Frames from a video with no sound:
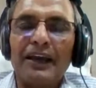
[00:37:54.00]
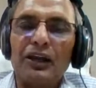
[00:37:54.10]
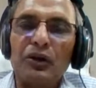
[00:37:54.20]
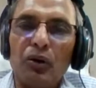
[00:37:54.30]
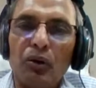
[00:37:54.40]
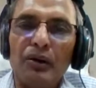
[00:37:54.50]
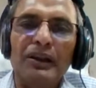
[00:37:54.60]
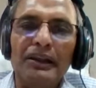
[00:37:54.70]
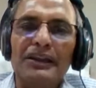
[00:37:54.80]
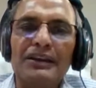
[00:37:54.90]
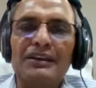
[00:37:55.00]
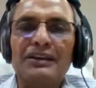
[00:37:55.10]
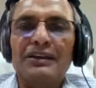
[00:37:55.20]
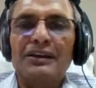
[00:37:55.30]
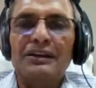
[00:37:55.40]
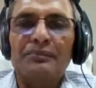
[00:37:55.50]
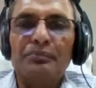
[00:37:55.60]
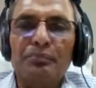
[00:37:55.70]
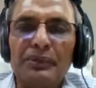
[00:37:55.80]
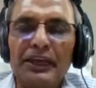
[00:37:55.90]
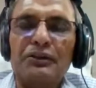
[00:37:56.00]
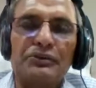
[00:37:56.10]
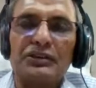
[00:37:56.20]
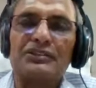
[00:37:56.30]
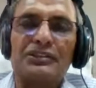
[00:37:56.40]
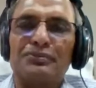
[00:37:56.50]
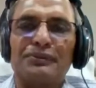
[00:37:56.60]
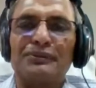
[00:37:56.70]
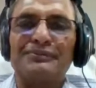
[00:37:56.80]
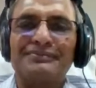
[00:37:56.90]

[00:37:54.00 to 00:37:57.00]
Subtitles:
can only make you successful,